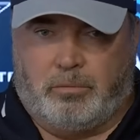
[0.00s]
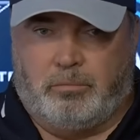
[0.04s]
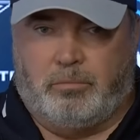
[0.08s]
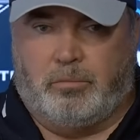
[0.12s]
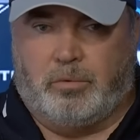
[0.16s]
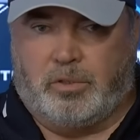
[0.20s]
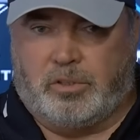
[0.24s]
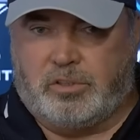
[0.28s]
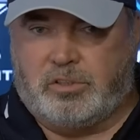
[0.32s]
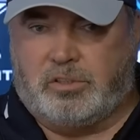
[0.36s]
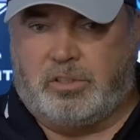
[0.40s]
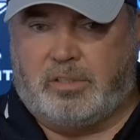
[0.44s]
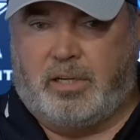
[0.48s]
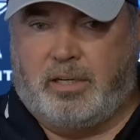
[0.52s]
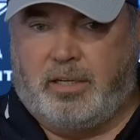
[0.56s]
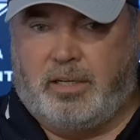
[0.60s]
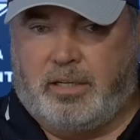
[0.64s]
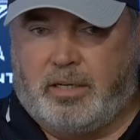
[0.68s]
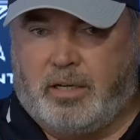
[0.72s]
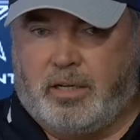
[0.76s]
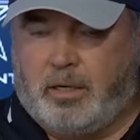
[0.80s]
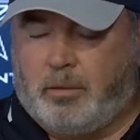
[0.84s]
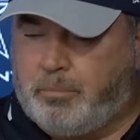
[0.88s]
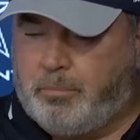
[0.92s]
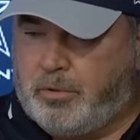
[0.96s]
We're excited to
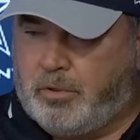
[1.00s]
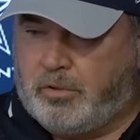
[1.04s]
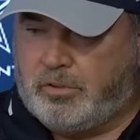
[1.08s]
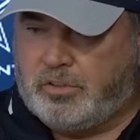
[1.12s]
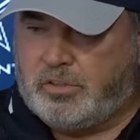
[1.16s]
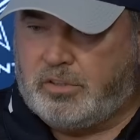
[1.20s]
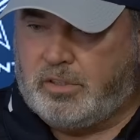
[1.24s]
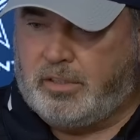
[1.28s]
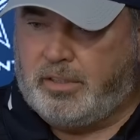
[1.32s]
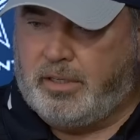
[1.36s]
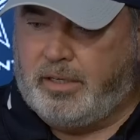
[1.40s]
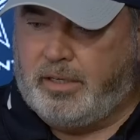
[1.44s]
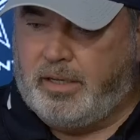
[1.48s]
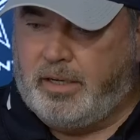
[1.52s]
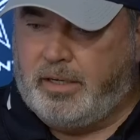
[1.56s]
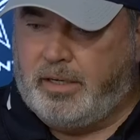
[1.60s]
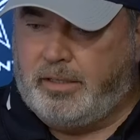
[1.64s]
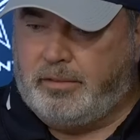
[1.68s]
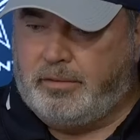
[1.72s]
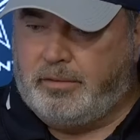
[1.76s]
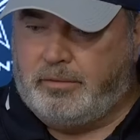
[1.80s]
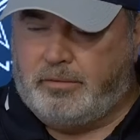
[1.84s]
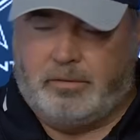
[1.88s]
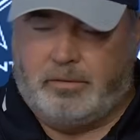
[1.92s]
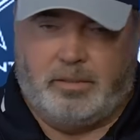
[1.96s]
get up there on Sunday night
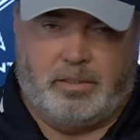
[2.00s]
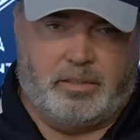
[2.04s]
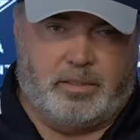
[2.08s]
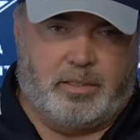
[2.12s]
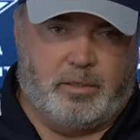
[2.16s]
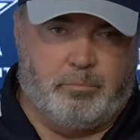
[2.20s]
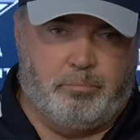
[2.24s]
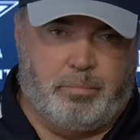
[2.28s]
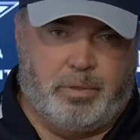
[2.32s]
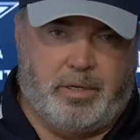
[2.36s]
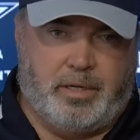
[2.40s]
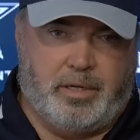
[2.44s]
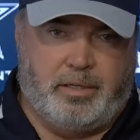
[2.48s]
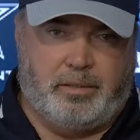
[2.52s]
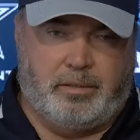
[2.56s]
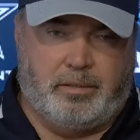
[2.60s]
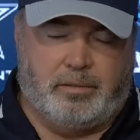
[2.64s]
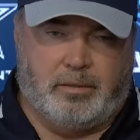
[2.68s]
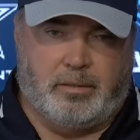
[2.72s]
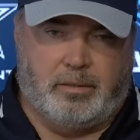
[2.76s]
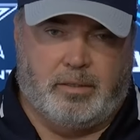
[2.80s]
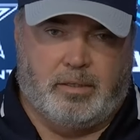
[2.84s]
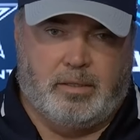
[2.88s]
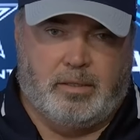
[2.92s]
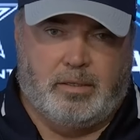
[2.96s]
and compete.
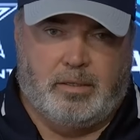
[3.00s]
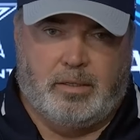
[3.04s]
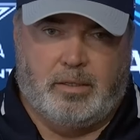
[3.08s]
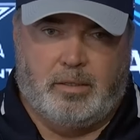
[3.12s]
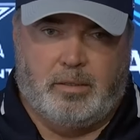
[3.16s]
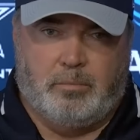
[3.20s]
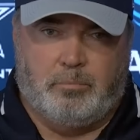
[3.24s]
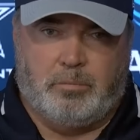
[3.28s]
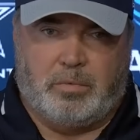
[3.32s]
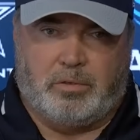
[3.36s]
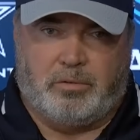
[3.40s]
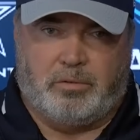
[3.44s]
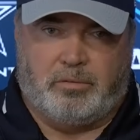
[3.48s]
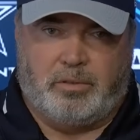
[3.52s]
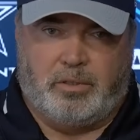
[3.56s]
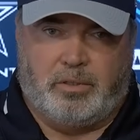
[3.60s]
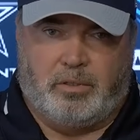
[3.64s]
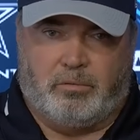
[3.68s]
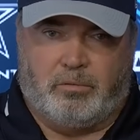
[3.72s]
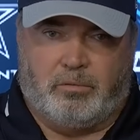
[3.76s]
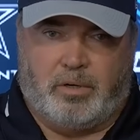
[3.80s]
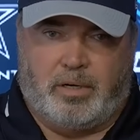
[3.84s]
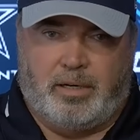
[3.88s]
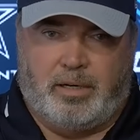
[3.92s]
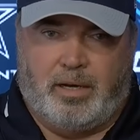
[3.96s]
And you know,
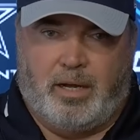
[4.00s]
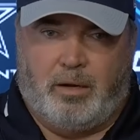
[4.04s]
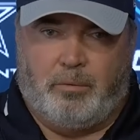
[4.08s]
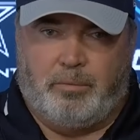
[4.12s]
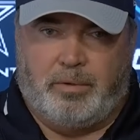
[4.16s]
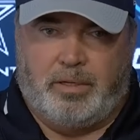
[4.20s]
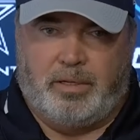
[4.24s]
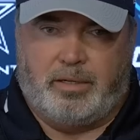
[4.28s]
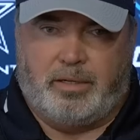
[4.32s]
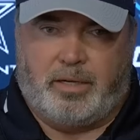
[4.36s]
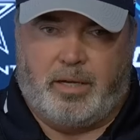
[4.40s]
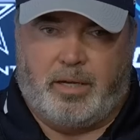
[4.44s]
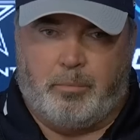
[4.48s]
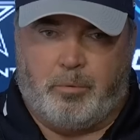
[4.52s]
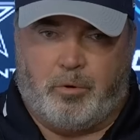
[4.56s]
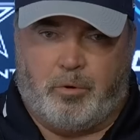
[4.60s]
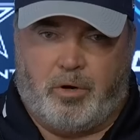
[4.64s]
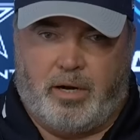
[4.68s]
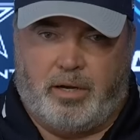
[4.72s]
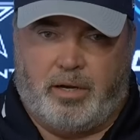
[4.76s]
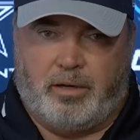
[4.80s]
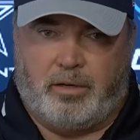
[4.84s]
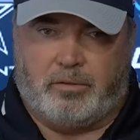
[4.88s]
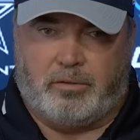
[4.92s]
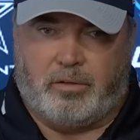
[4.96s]
right now we need to keep our
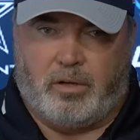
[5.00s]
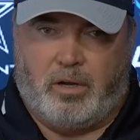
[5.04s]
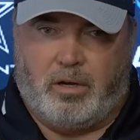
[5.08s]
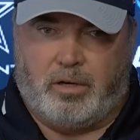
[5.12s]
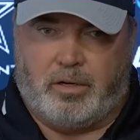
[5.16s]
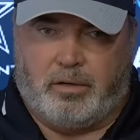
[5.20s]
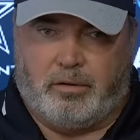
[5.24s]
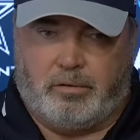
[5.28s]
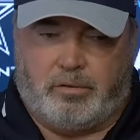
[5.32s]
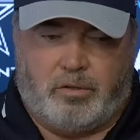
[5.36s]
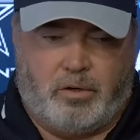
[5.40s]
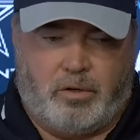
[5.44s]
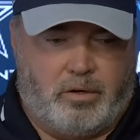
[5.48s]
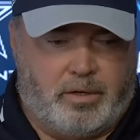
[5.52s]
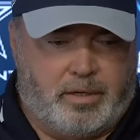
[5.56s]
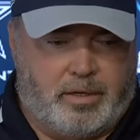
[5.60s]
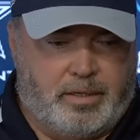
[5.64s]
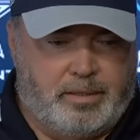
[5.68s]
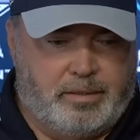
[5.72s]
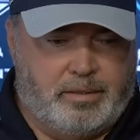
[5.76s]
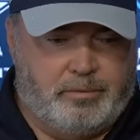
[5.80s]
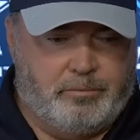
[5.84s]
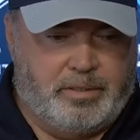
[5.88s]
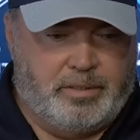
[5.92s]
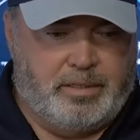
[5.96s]
eye on the target,
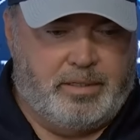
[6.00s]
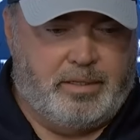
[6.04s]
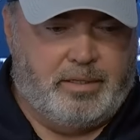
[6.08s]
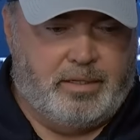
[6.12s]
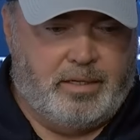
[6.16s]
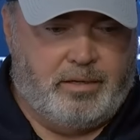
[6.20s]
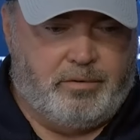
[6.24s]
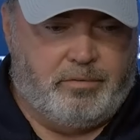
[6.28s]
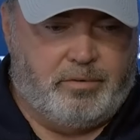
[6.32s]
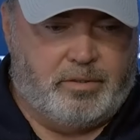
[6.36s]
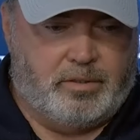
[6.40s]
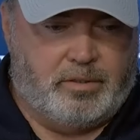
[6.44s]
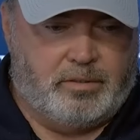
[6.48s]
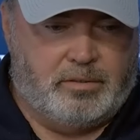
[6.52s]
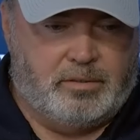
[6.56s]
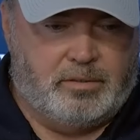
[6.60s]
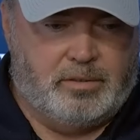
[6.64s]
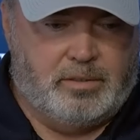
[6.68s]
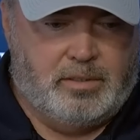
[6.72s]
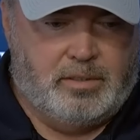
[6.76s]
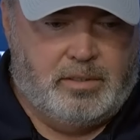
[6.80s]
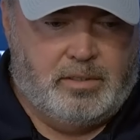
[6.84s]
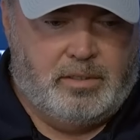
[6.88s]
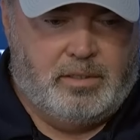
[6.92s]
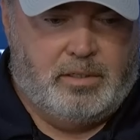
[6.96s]
and we need to have a
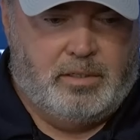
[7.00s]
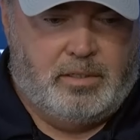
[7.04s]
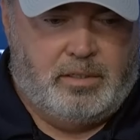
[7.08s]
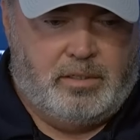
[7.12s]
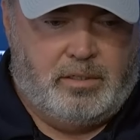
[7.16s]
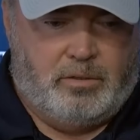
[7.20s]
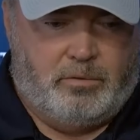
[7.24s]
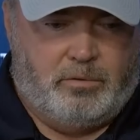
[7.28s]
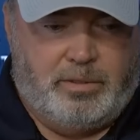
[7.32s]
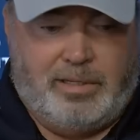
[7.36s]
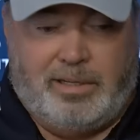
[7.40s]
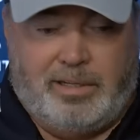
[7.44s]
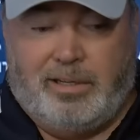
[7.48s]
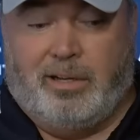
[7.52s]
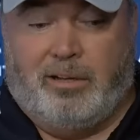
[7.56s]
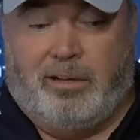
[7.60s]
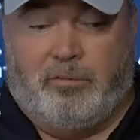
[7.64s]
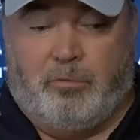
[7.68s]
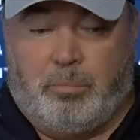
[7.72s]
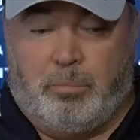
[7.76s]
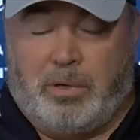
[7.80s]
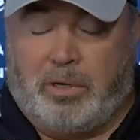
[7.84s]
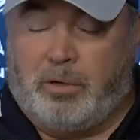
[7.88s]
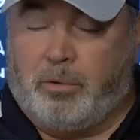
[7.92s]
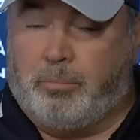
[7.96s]

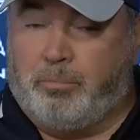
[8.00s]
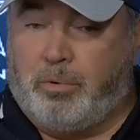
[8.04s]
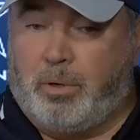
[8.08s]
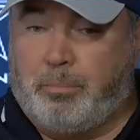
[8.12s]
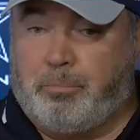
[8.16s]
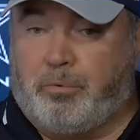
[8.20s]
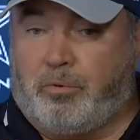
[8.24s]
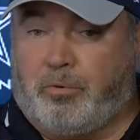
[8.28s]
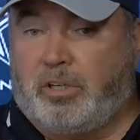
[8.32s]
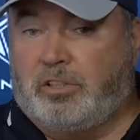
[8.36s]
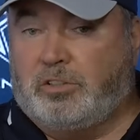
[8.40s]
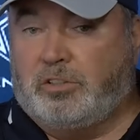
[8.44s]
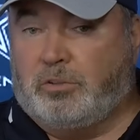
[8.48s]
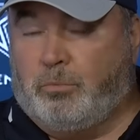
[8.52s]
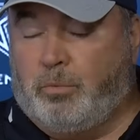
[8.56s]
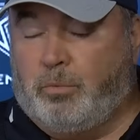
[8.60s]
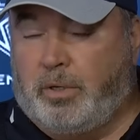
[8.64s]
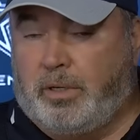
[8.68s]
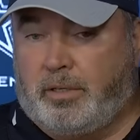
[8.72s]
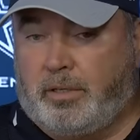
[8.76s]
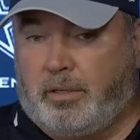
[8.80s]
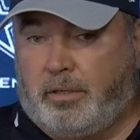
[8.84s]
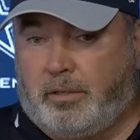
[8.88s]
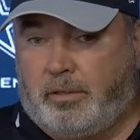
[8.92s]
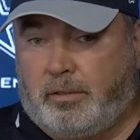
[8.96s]
better preparation
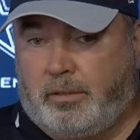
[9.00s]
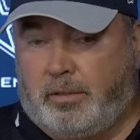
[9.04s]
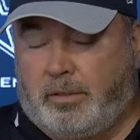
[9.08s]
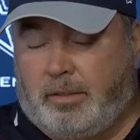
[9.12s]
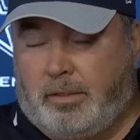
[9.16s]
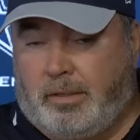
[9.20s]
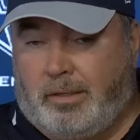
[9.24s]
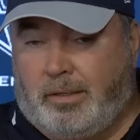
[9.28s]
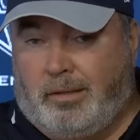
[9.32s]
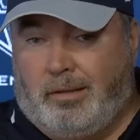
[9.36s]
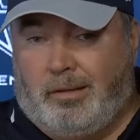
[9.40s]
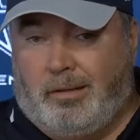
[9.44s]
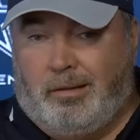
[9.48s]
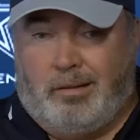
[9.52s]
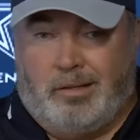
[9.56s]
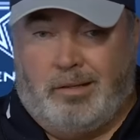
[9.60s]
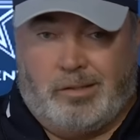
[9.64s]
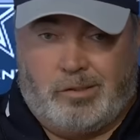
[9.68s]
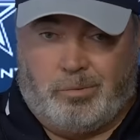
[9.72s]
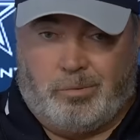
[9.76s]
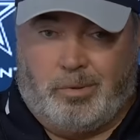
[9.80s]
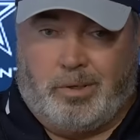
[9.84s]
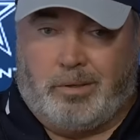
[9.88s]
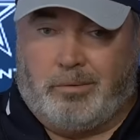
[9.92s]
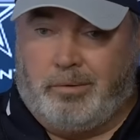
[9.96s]
week.
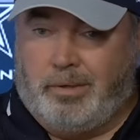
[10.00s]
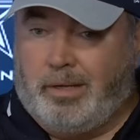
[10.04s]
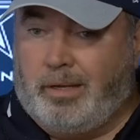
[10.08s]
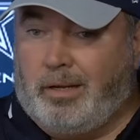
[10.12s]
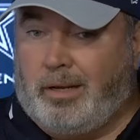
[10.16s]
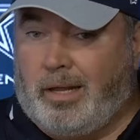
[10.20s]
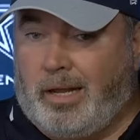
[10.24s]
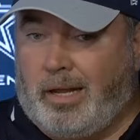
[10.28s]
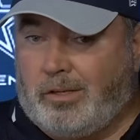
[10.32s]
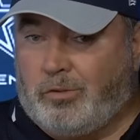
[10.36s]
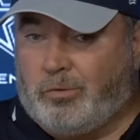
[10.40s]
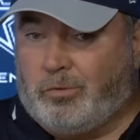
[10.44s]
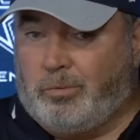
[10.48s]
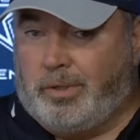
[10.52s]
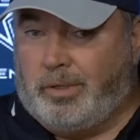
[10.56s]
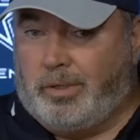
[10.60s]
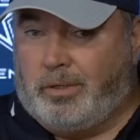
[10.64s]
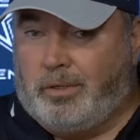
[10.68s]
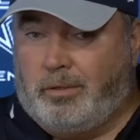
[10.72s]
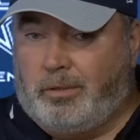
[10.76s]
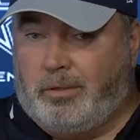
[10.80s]
This week we had last week.